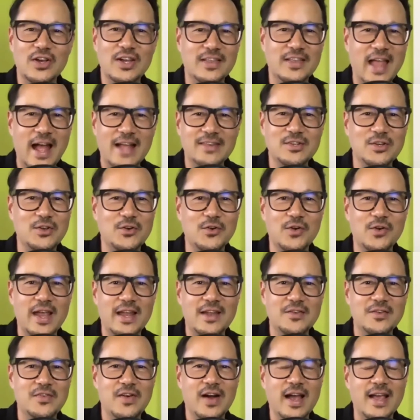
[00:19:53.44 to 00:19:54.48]
That's great
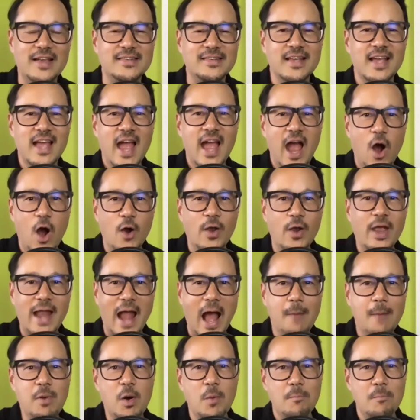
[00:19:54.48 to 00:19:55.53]
advice. Okay, now
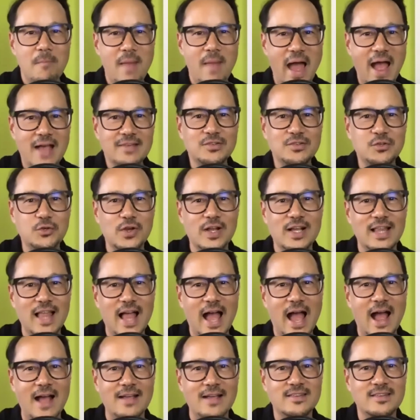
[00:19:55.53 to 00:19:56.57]
how about
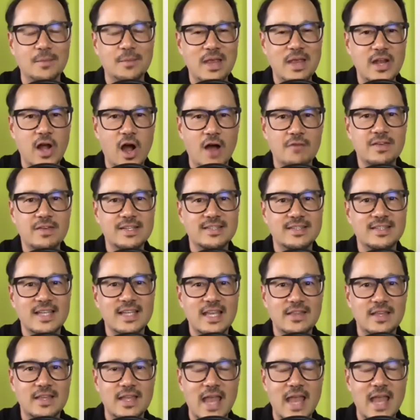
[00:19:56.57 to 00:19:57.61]
MasterClass? I mean, obviously
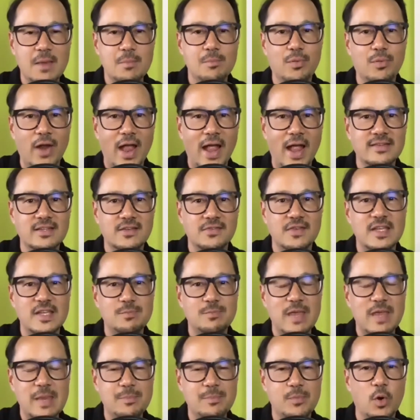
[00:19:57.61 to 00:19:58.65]
the name brands of these
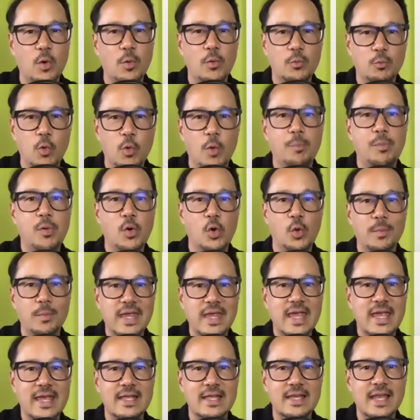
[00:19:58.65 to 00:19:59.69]
people will pull
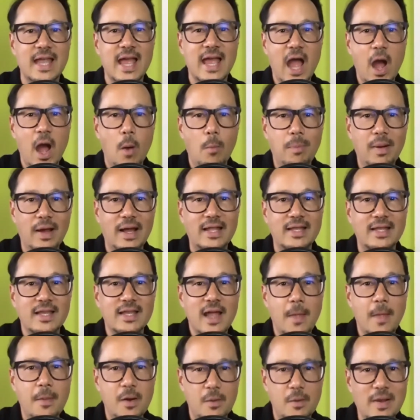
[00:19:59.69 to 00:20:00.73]
me in, but
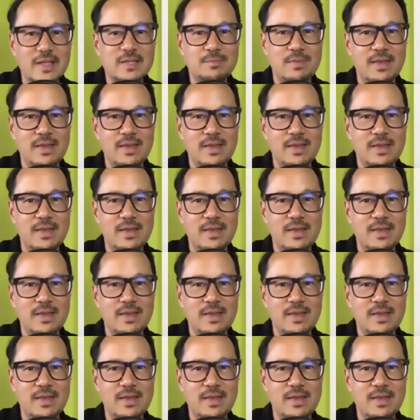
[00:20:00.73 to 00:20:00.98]
there must be